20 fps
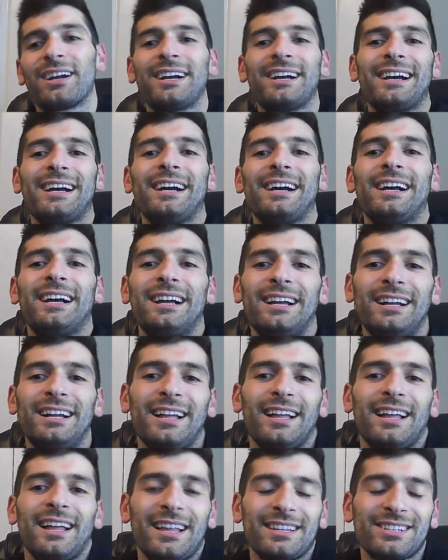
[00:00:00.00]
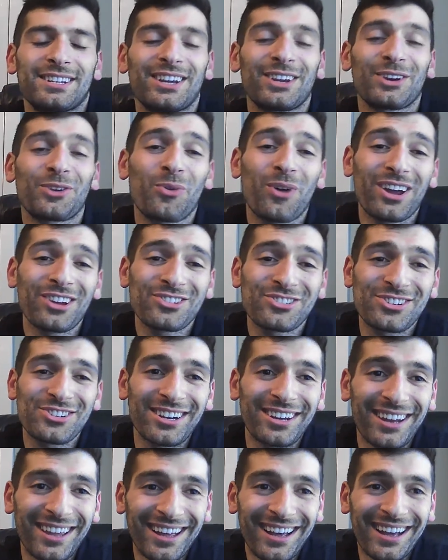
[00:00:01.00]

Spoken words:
That's a good question.